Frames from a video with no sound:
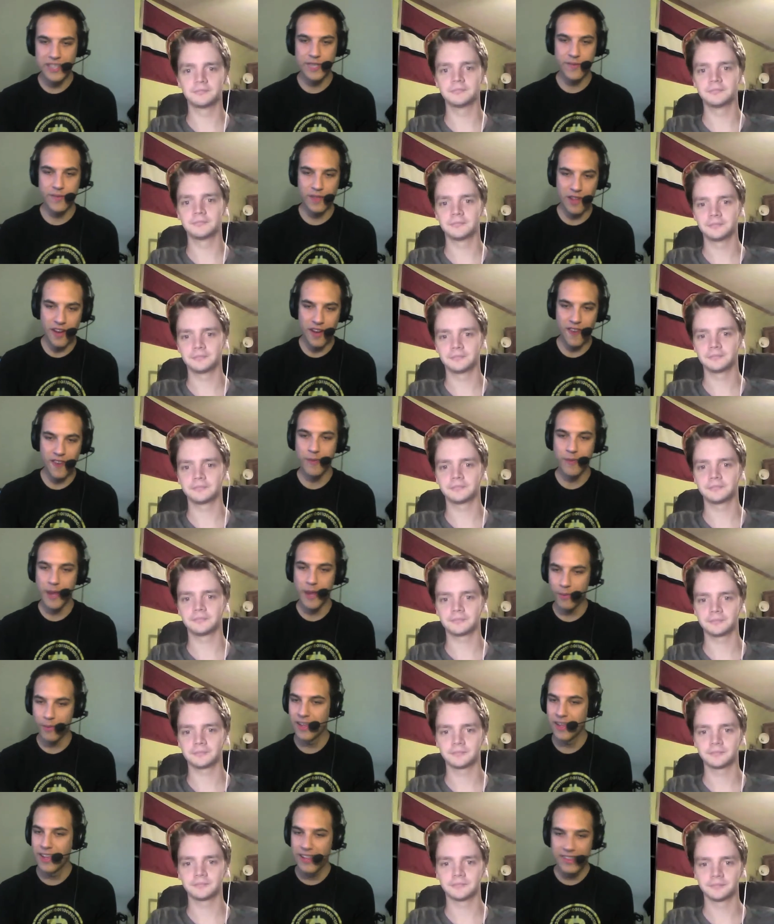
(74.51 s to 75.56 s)
Speaker 1: of a lot of
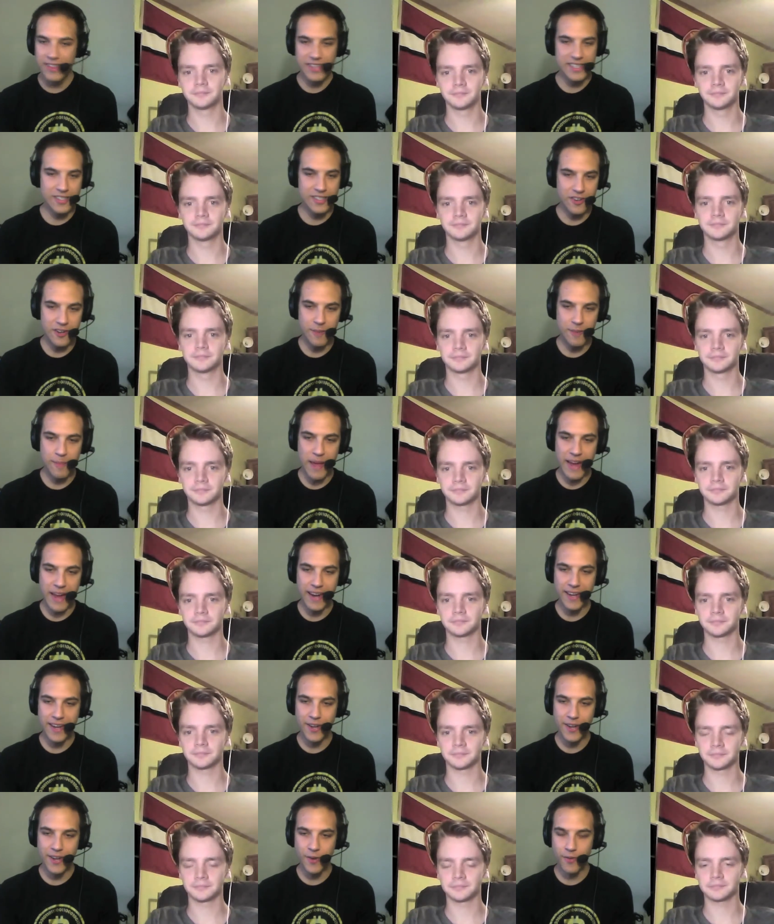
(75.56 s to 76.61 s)
people. This started back
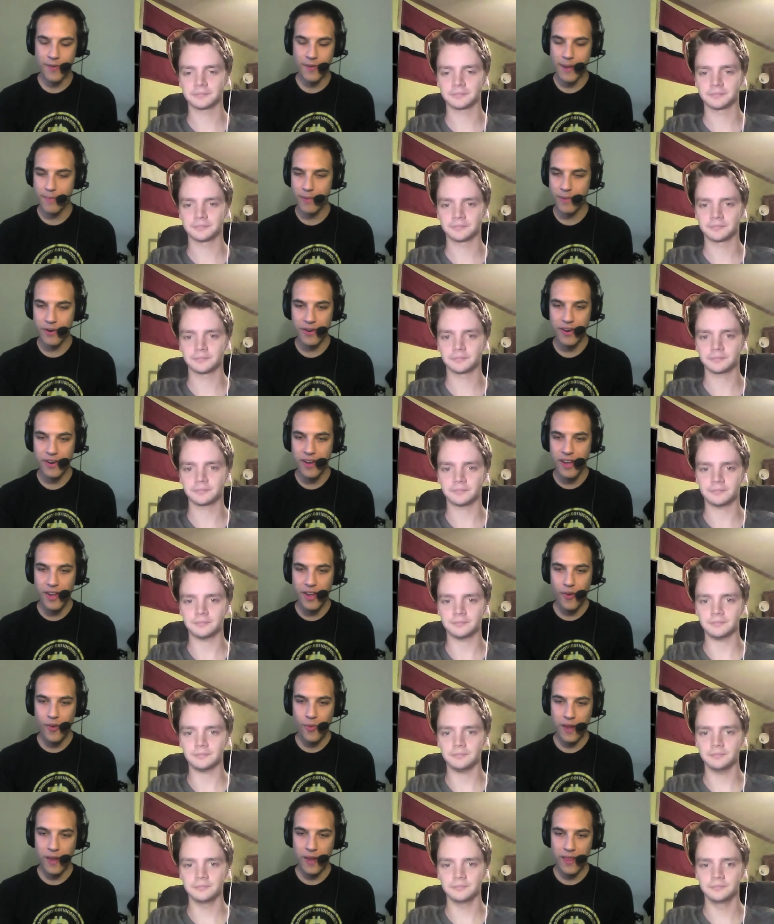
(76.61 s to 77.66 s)
in November
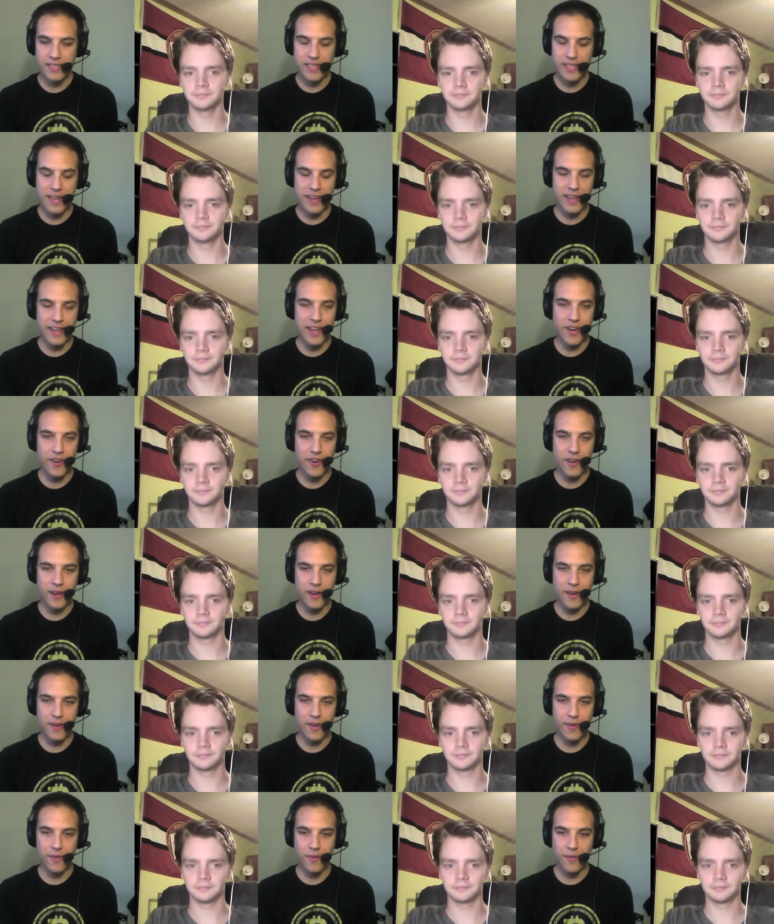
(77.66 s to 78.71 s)
when the Senate
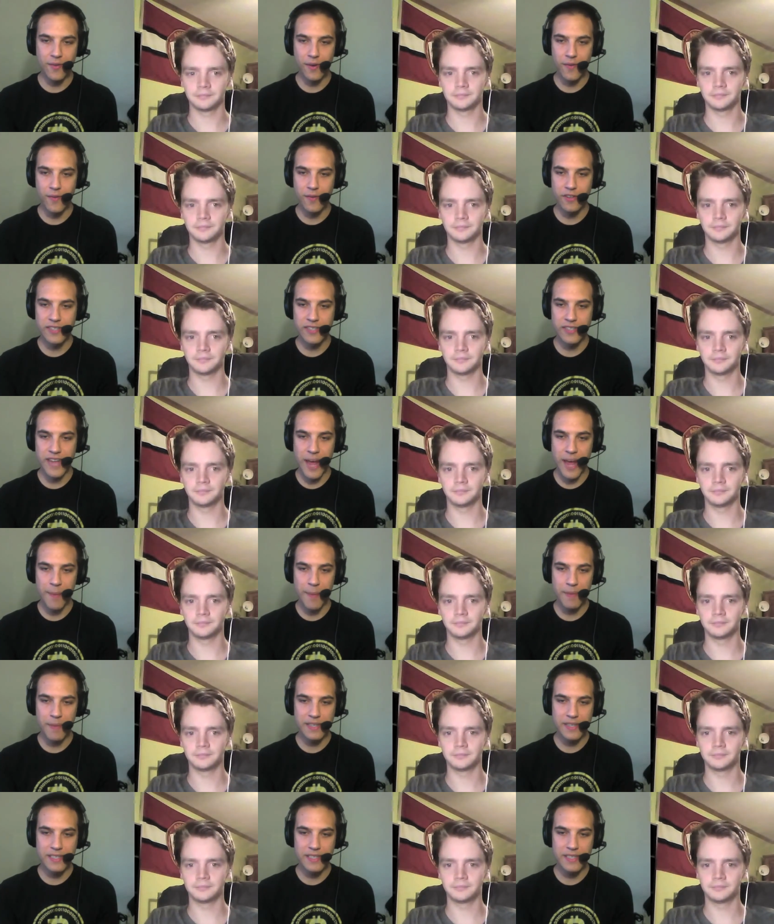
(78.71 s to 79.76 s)
hearing first
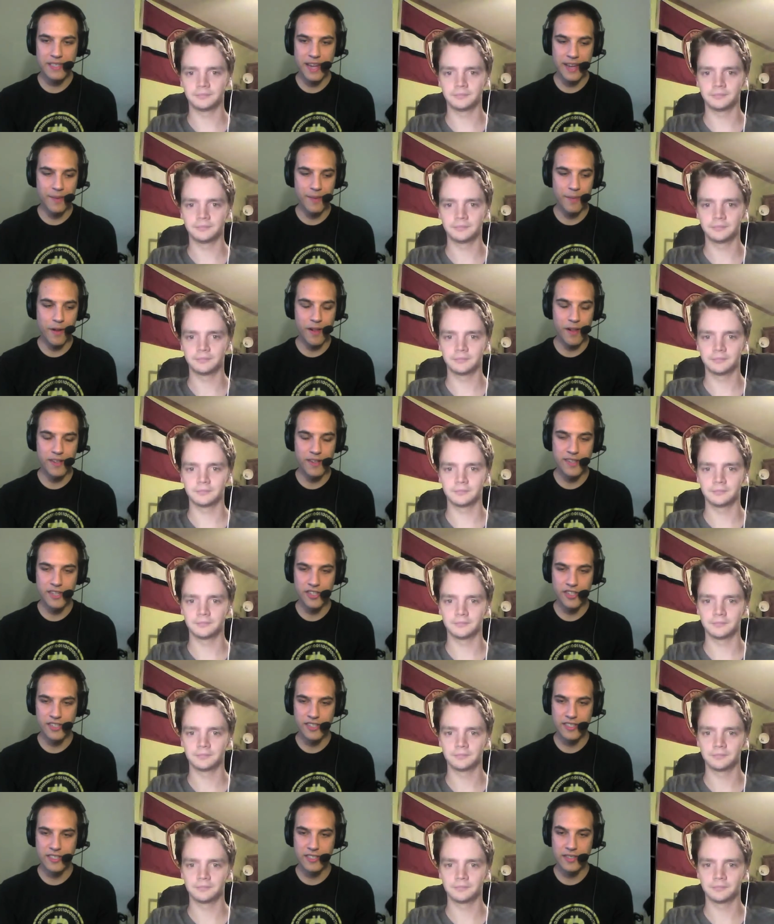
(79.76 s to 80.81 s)
happened, and
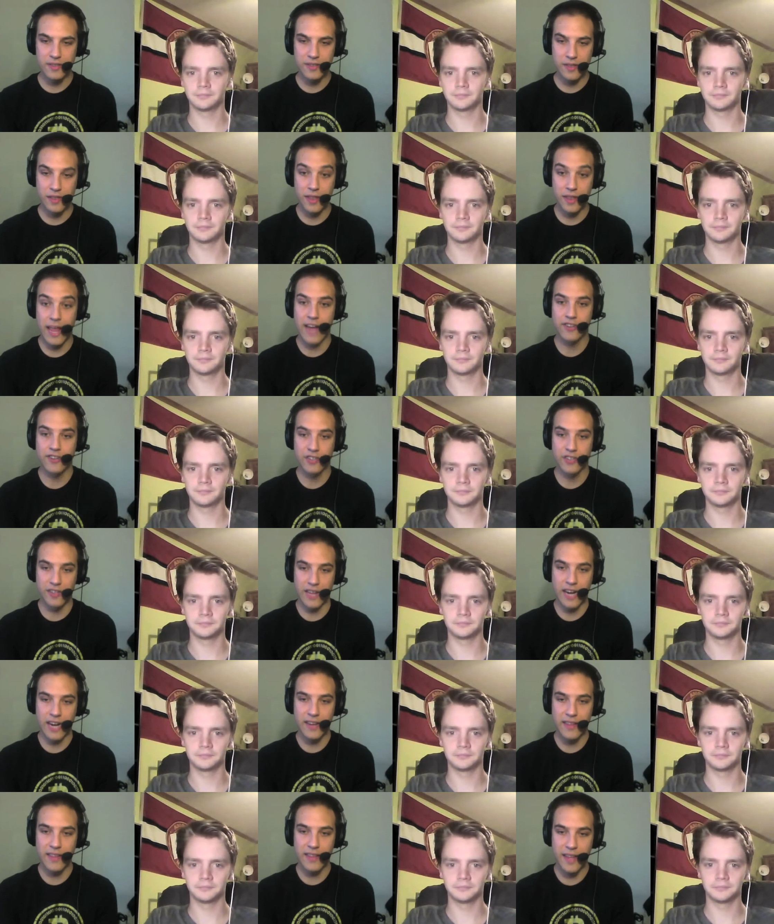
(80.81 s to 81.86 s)
politicians actually
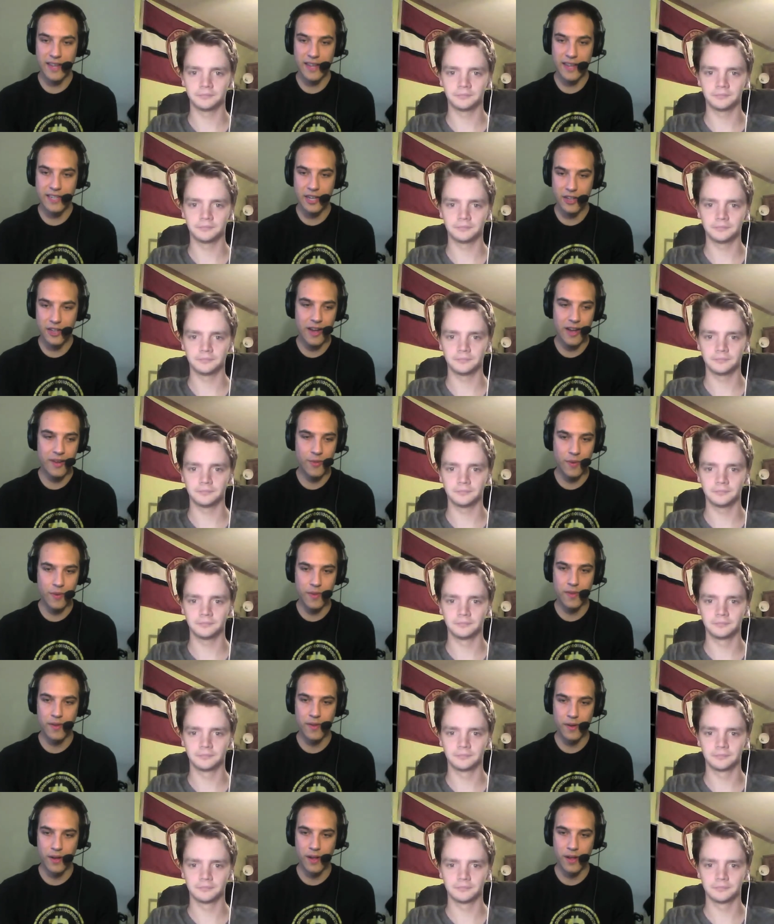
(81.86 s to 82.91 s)
liked the idea a lot with
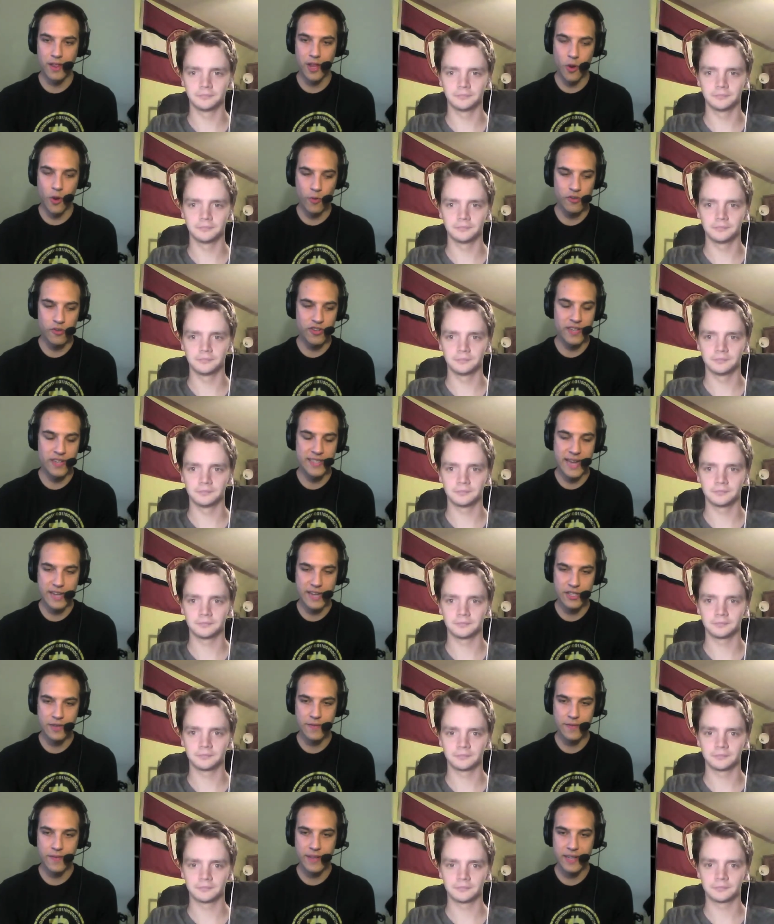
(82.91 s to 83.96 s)
uh, lower
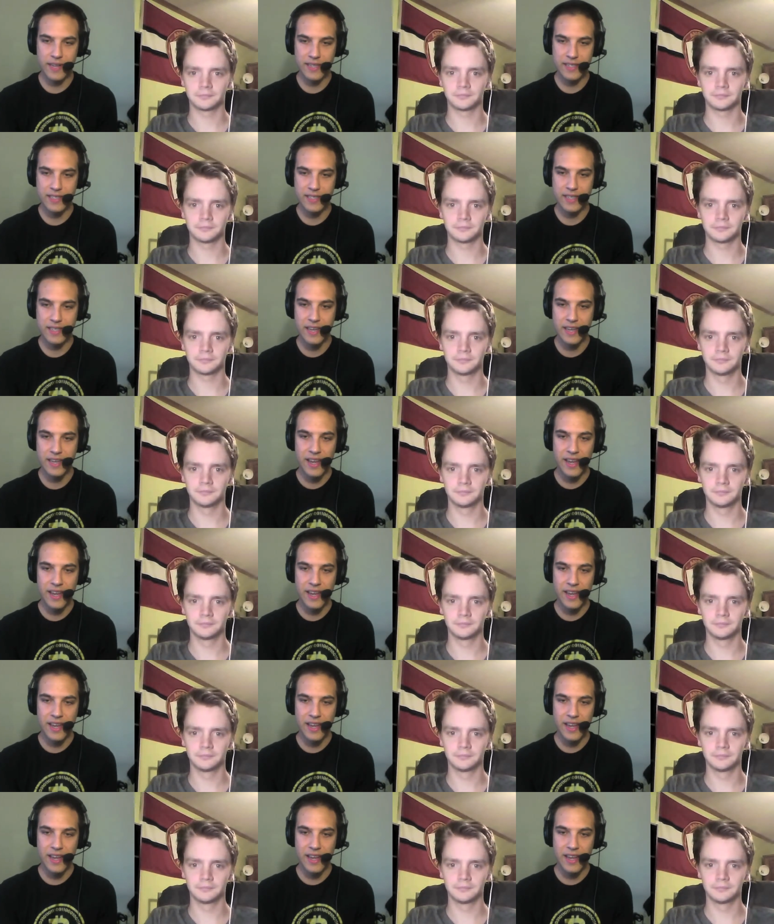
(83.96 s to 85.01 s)
transaction fees,
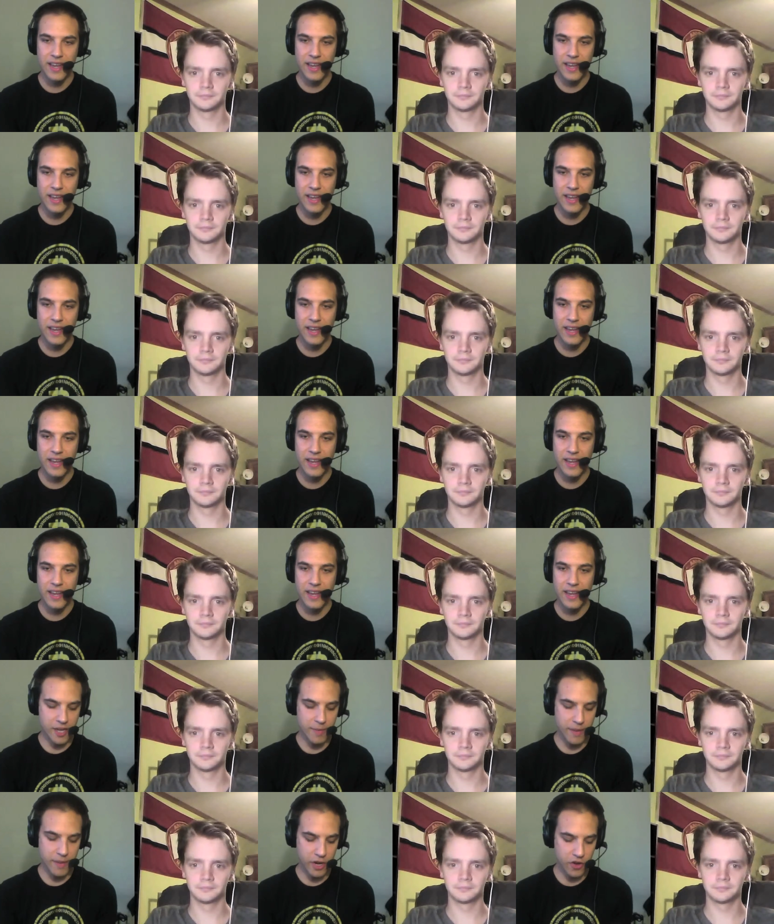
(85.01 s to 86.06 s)
and they just don't want people to
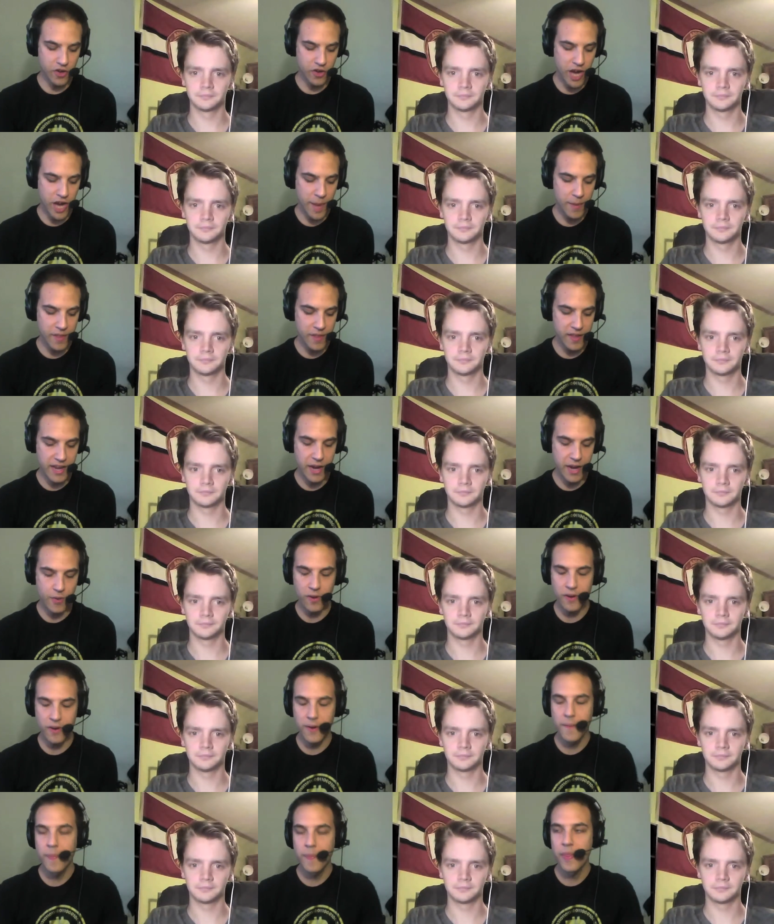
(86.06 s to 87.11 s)
commit crime on the
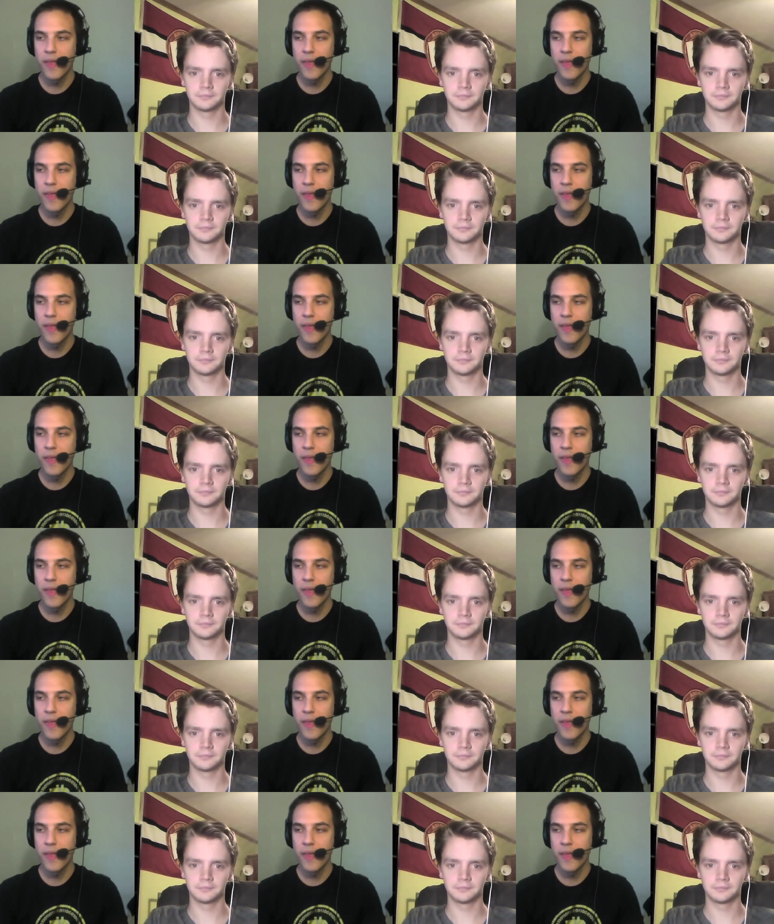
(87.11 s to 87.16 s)
network.